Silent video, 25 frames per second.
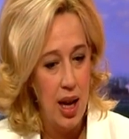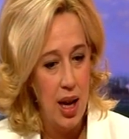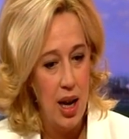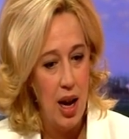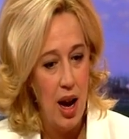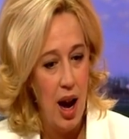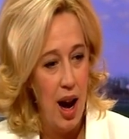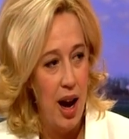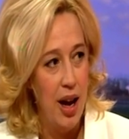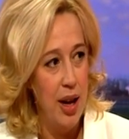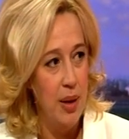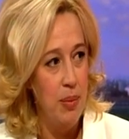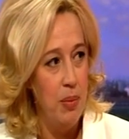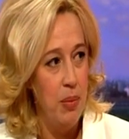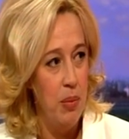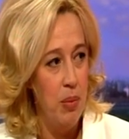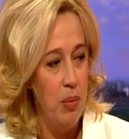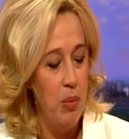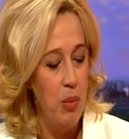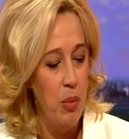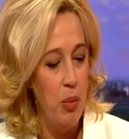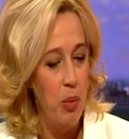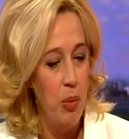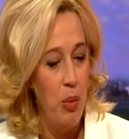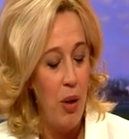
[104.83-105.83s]
And
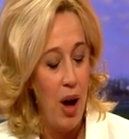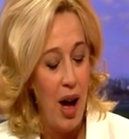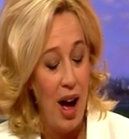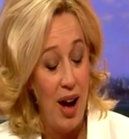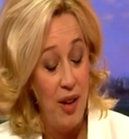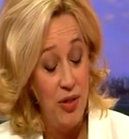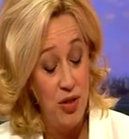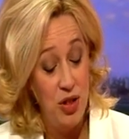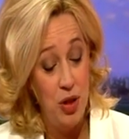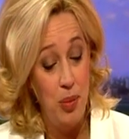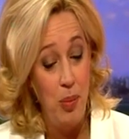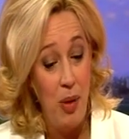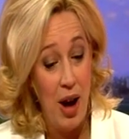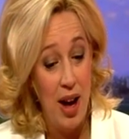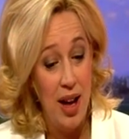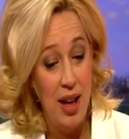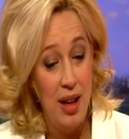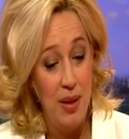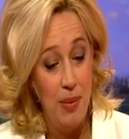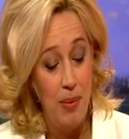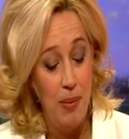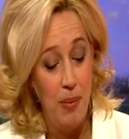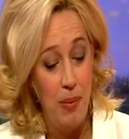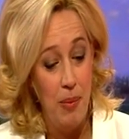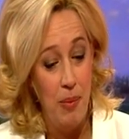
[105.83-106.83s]
after
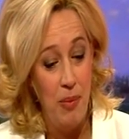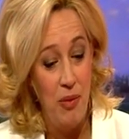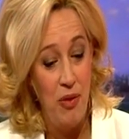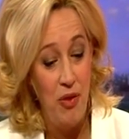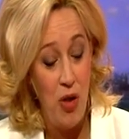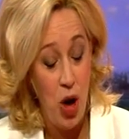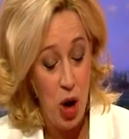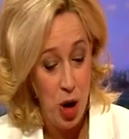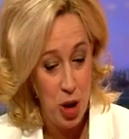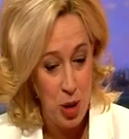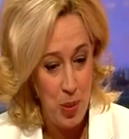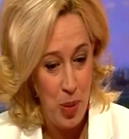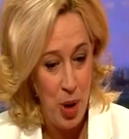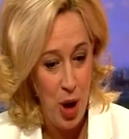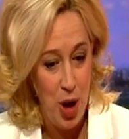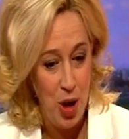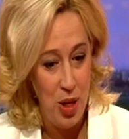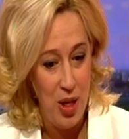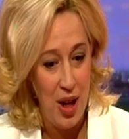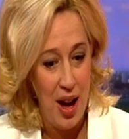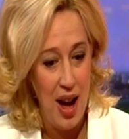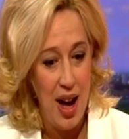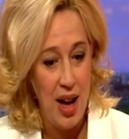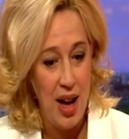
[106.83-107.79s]
my first birth,